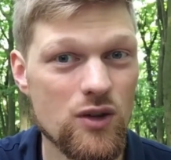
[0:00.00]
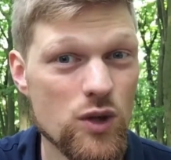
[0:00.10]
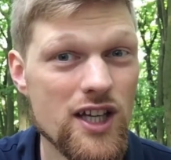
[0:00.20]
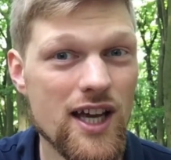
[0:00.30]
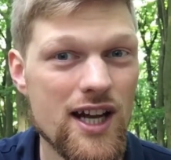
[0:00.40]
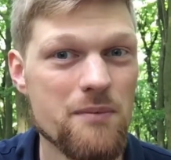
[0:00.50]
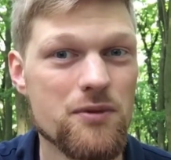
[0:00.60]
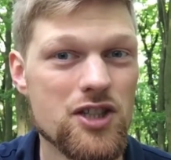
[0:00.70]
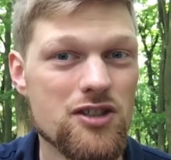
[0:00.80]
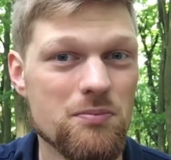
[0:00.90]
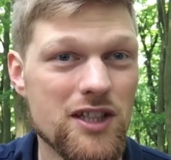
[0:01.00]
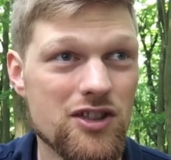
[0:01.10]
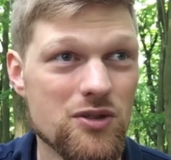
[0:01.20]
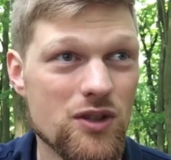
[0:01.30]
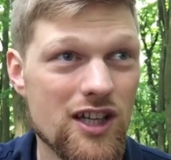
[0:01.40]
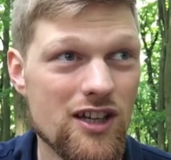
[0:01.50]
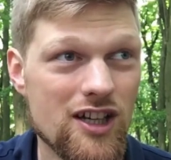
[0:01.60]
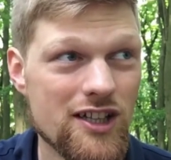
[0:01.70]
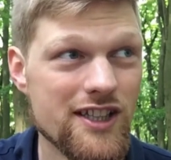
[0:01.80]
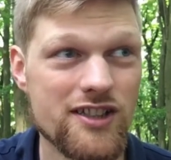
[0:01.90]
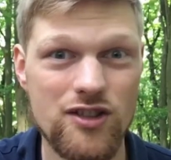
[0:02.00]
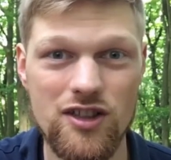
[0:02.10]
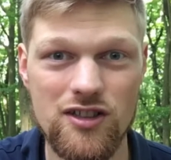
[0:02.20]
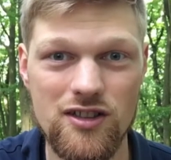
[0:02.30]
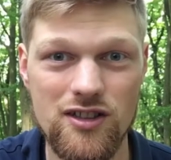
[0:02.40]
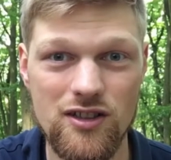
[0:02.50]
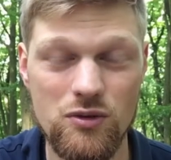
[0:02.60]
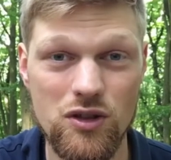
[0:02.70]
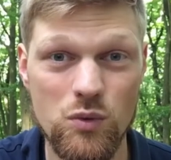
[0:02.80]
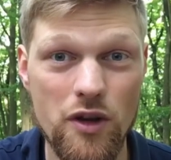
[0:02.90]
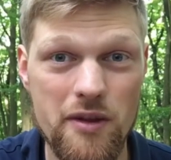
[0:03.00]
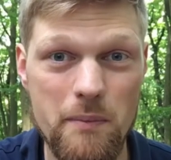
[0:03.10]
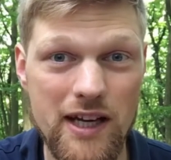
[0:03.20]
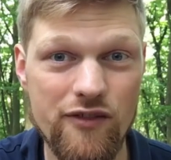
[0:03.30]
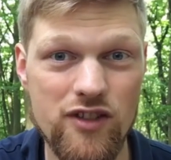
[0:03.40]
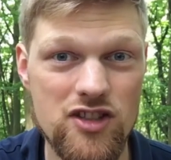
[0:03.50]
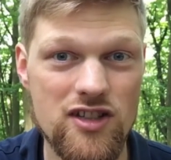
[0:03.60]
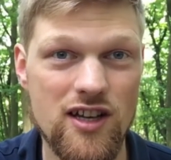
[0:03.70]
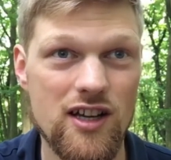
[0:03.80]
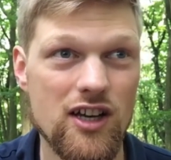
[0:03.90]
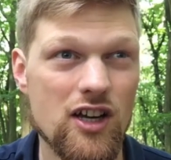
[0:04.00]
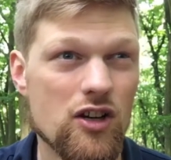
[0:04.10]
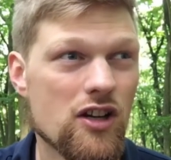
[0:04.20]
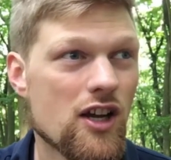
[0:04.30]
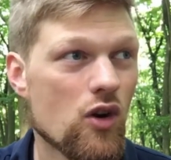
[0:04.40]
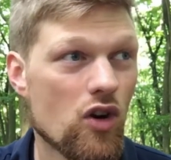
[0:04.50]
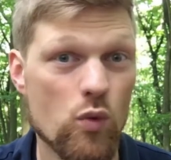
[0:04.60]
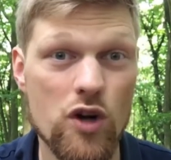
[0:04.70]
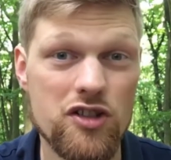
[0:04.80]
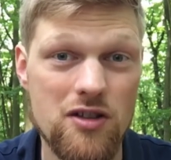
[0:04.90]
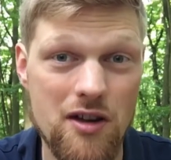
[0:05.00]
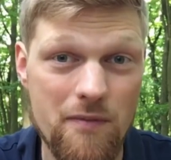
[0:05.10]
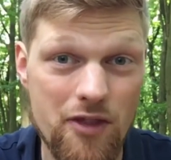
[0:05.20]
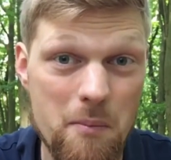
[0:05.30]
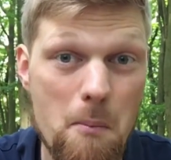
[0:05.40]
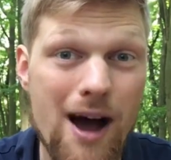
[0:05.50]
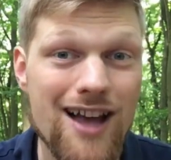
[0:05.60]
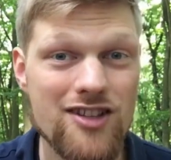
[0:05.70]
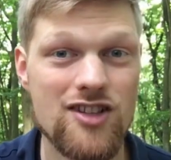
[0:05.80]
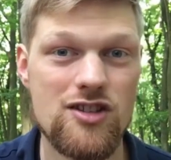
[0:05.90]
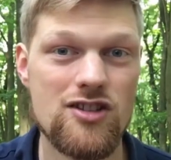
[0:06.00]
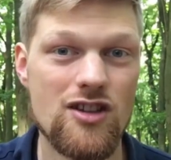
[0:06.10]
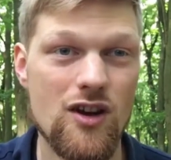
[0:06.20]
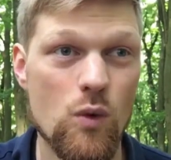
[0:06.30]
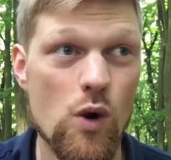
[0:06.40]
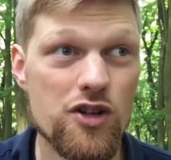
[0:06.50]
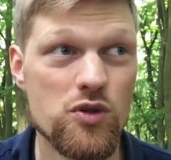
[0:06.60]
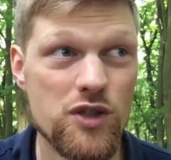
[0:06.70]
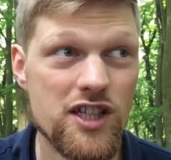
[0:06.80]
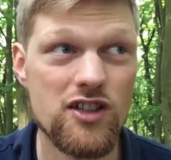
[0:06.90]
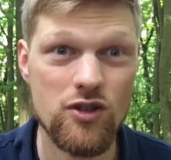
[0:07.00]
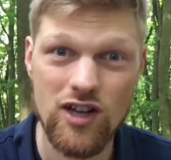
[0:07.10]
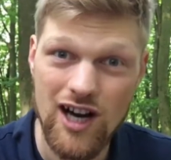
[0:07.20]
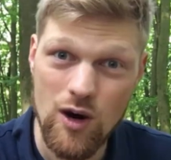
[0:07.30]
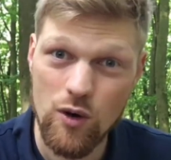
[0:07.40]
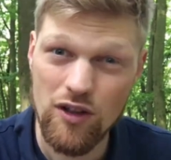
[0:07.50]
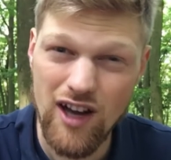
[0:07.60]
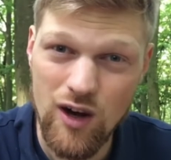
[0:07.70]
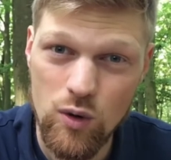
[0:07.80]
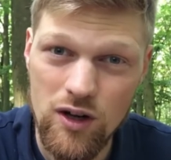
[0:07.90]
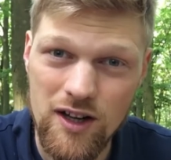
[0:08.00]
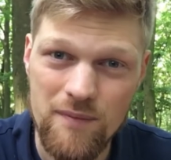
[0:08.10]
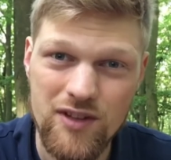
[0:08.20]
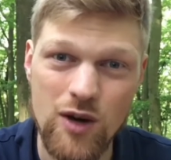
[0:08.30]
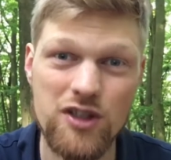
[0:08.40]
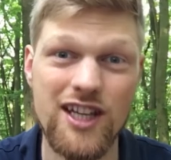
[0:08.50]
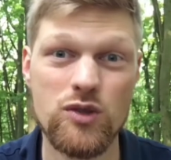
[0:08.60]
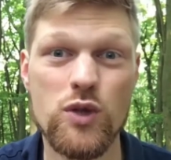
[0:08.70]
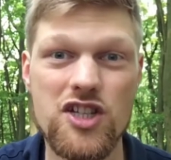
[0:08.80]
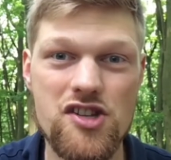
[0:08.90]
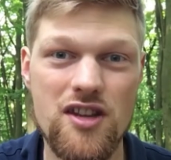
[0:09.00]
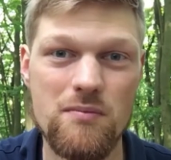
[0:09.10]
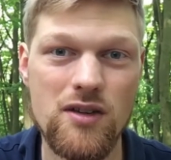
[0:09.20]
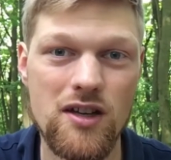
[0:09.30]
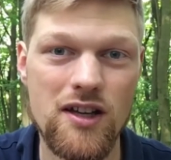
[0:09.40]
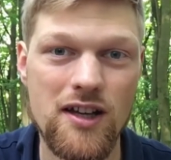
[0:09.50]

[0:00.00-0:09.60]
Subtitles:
really helped me to get clear on what the benefits are and on what the masses want to hear or how it can reach them.